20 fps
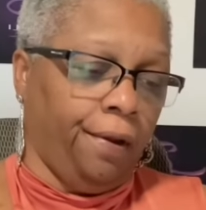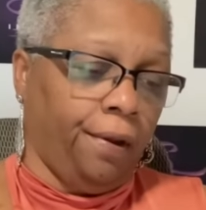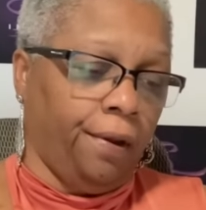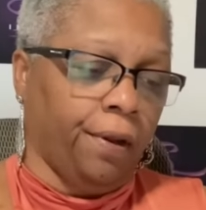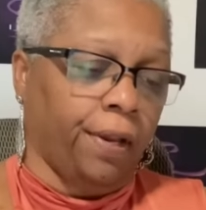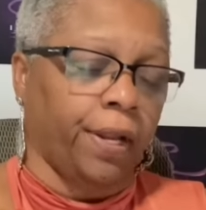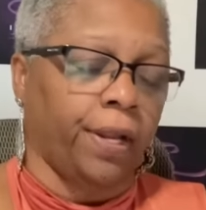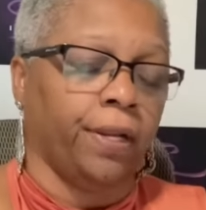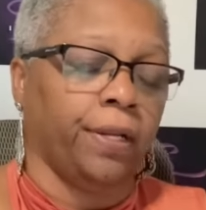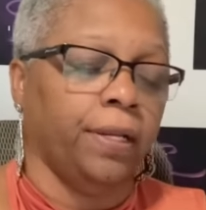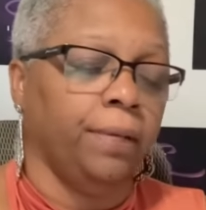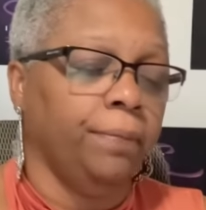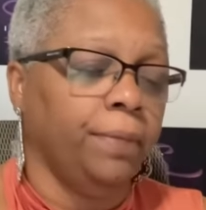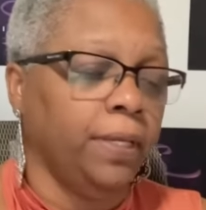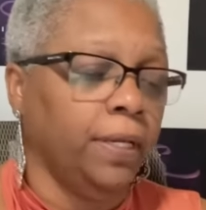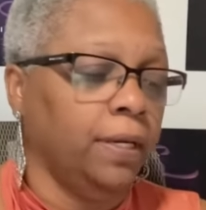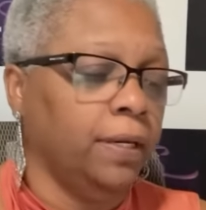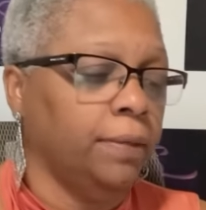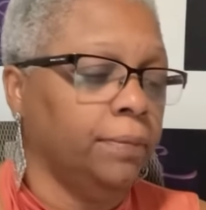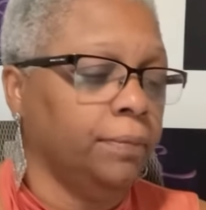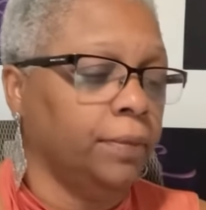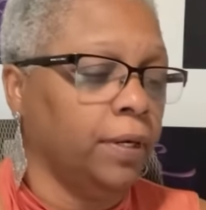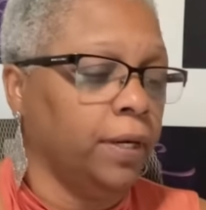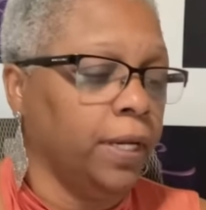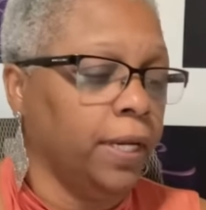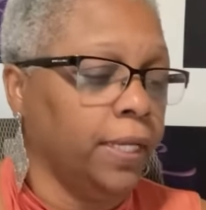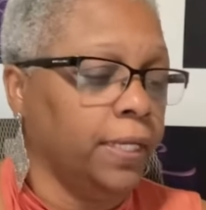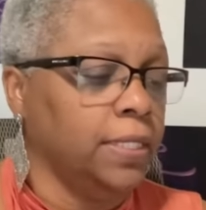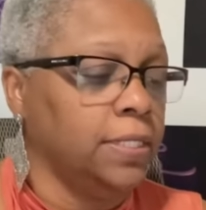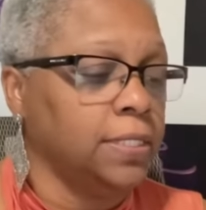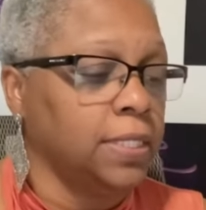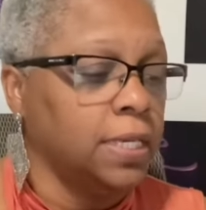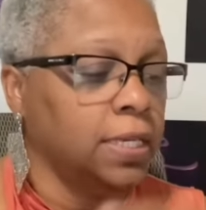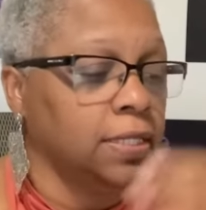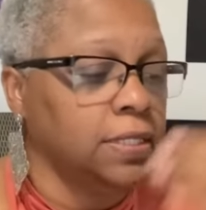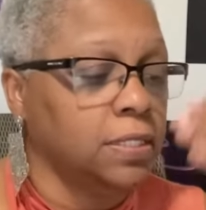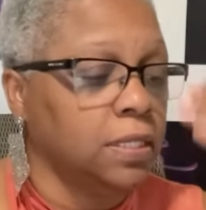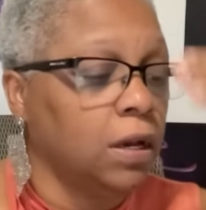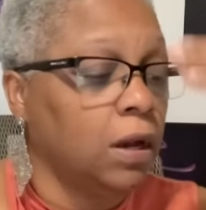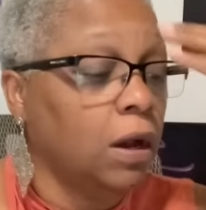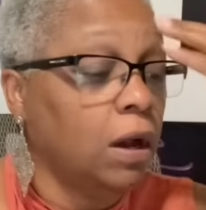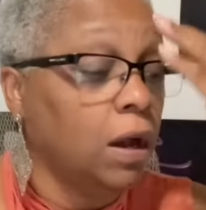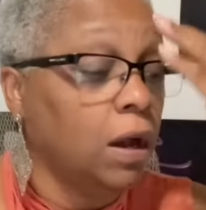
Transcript: Okay, let me go ahead. It says,